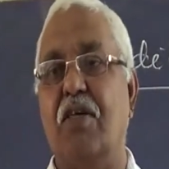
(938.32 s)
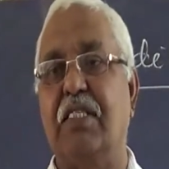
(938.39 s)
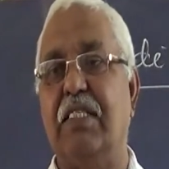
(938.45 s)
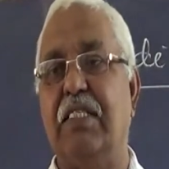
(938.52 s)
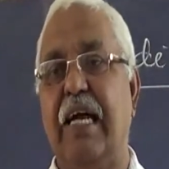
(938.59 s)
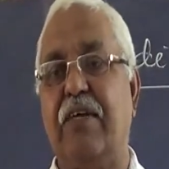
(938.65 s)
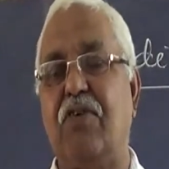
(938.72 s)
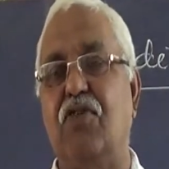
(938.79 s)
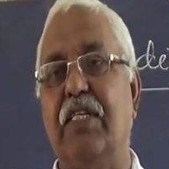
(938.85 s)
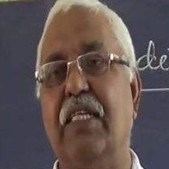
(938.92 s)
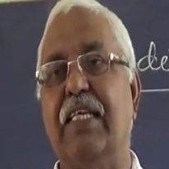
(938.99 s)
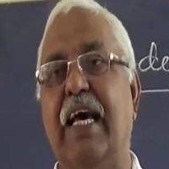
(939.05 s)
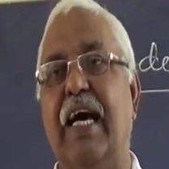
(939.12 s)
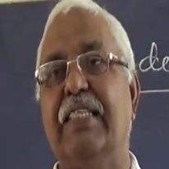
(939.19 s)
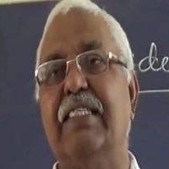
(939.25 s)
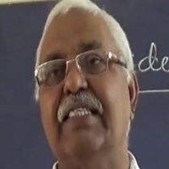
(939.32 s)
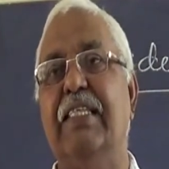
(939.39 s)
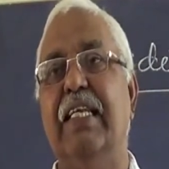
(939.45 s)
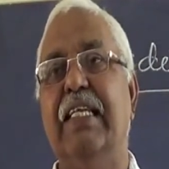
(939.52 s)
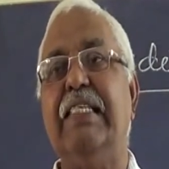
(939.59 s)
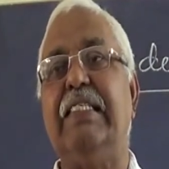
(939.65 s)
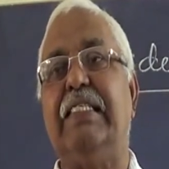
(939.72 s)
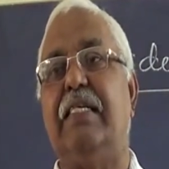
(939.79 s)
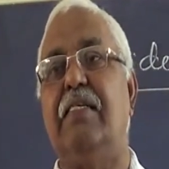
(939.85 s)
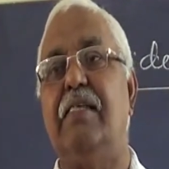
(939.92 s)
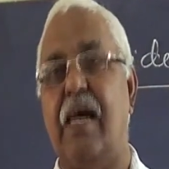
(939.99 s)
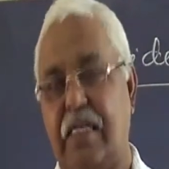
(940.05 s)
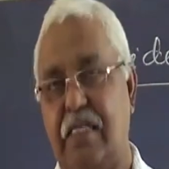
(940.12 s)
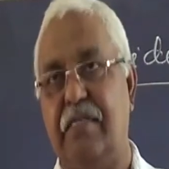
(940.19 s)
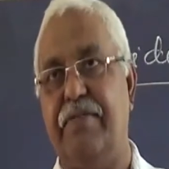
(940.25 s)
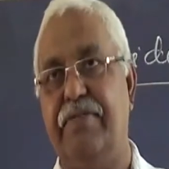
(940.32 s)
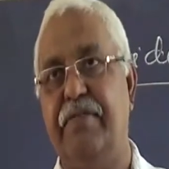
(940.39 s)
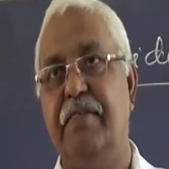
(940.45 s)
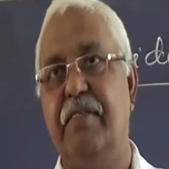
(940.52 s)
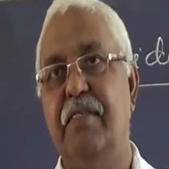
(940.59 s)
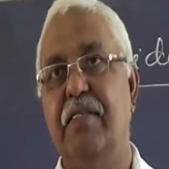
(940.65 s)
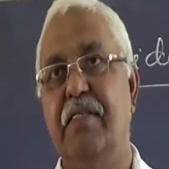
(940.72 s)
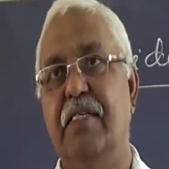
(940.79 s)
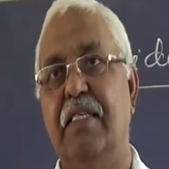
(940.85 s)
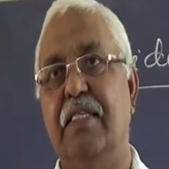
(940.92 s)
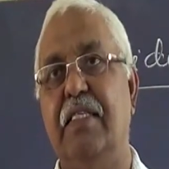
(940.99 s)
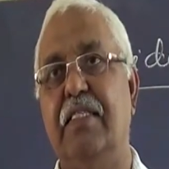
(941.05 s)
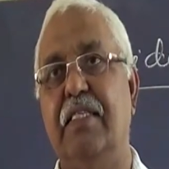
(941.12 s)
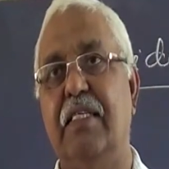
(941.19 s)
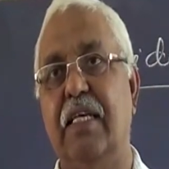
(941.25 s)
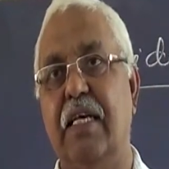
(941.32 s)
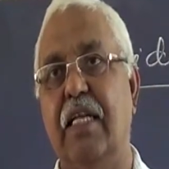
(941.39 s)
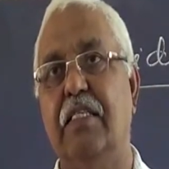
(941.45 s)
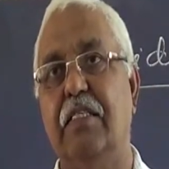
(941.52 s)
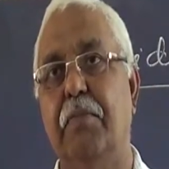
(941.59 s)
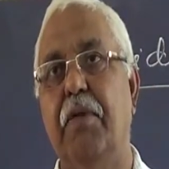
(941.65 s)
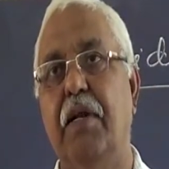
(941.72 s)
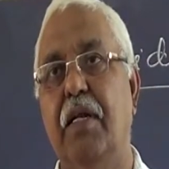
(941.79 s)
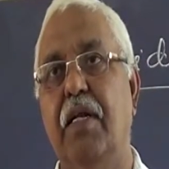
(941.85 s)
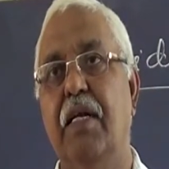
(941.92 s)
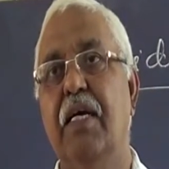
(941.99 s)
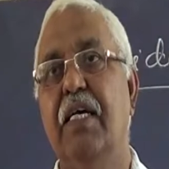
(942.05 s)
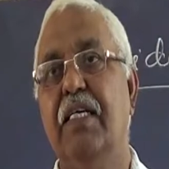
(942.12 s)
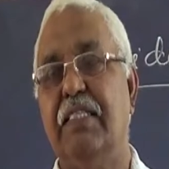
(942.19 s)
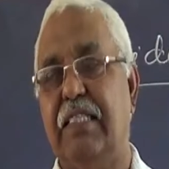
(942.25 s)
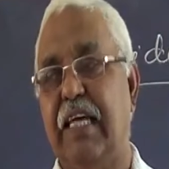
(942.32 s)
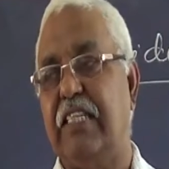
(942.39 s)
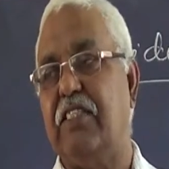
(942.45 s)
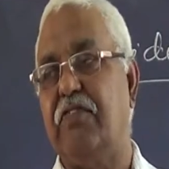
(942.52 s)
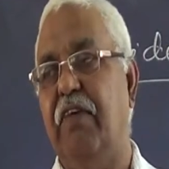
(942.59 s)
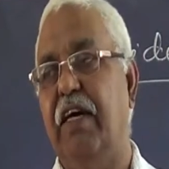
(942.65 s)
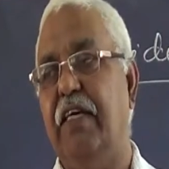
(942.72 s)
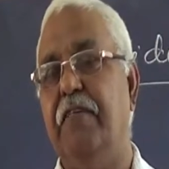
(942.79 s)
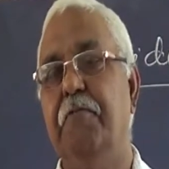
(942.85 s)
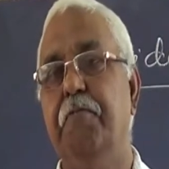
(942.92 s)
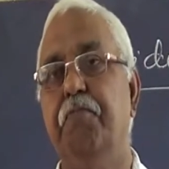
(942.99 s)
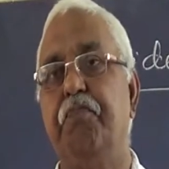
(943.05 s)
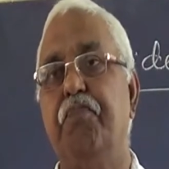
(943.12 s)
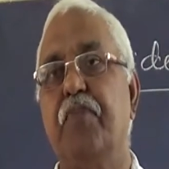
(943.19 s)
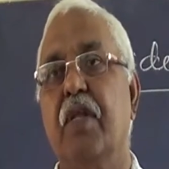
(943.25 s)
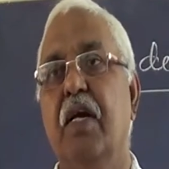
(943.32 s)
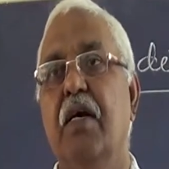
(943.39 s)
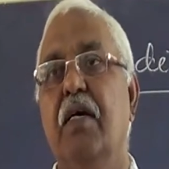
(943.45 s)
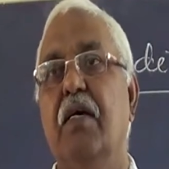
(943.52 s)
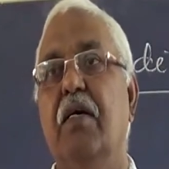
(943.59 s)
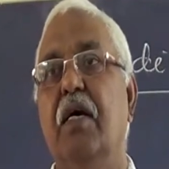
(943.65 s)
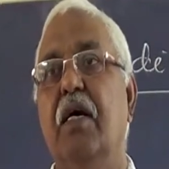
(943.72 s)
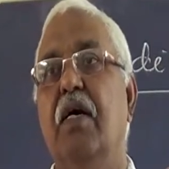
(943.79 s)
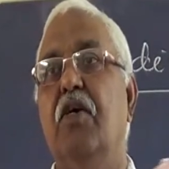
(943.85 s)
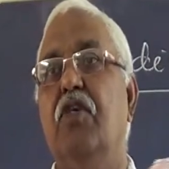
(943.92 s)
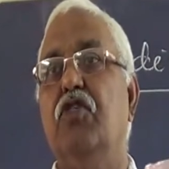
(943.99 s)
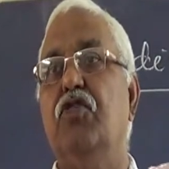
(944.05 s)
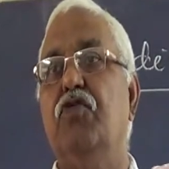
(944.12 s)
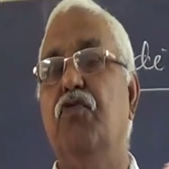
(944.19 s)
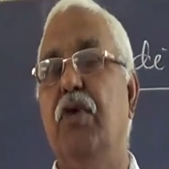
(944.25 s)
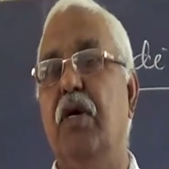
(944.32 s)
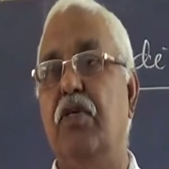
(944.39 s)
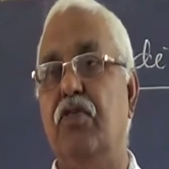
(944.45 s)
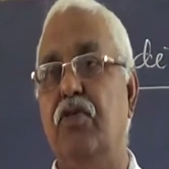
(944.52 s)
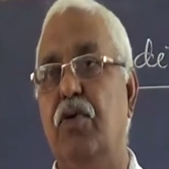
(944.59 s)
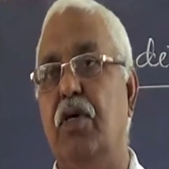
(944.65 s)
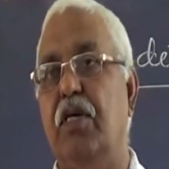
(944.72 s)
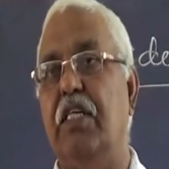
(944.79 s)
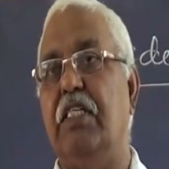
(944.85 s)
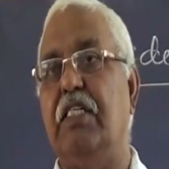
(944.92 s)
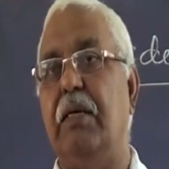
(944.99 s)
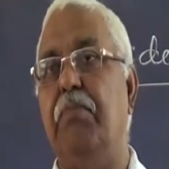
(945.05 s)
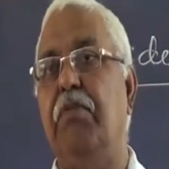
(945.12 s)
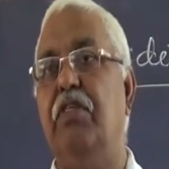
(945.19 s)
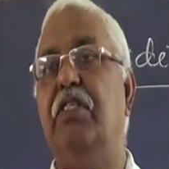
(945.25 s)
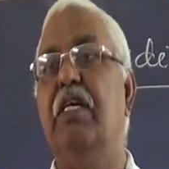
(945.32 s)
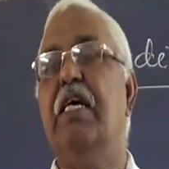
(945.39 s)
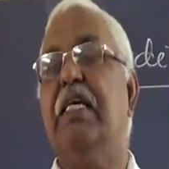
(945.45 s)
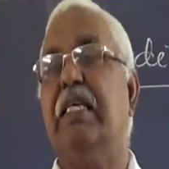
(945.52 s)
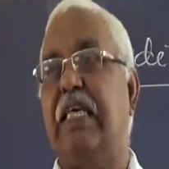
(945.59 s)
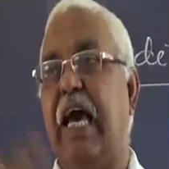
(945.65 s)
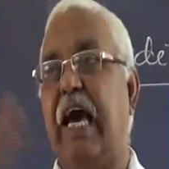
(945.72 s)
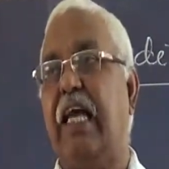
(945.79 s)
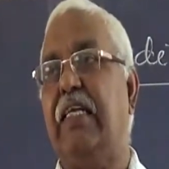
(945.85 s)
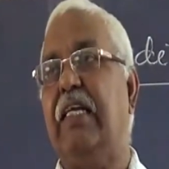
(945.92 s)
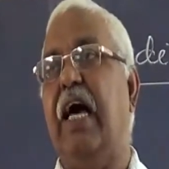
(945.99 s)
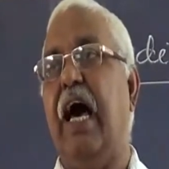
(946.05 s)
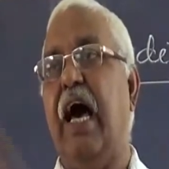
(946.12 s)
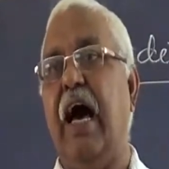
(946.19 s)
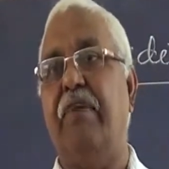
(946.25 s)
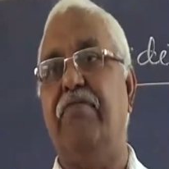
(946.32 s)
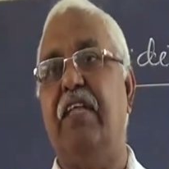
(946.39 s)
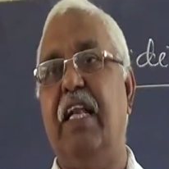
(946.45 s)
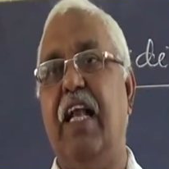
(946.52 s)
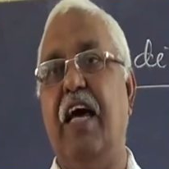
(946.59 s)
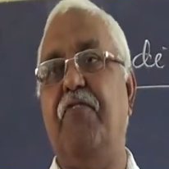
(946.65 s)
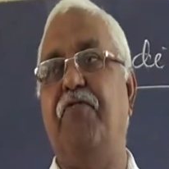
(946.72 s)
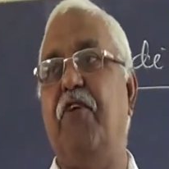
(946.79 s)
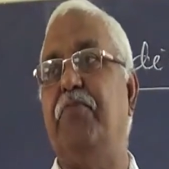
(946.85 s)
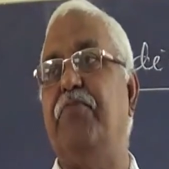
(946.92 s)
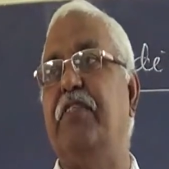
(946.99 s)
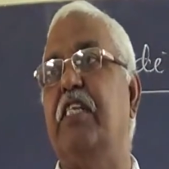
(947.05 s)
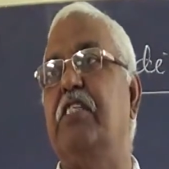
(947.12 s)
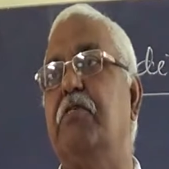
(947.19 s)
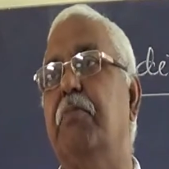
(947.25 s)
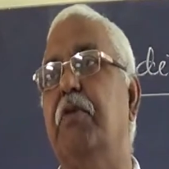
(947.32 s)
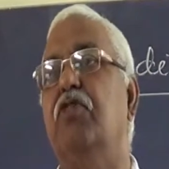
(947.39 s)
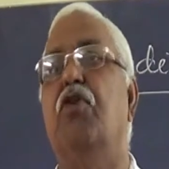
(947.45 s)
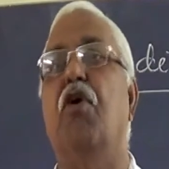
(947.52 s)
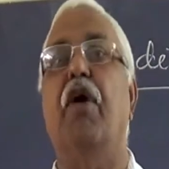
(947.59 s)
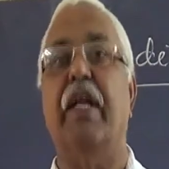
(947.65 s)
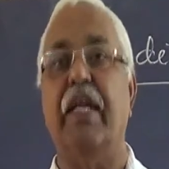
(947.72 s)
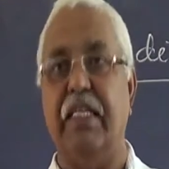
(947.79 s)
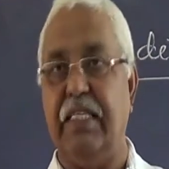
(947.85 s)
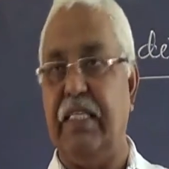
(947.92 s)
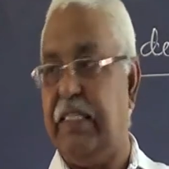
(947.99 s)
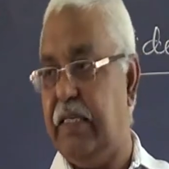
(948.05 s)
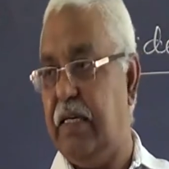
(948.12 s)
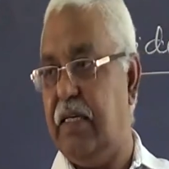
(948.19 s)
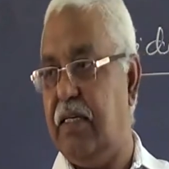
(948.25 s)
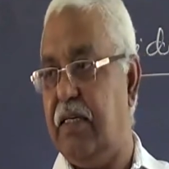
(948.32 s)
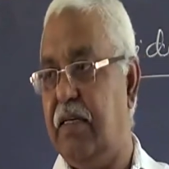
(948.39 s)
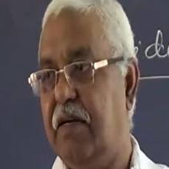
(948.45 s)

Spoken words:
Nitrogen gas is the least reactive. It is negligible. That's why your eatables can have the life of 6 months or a year.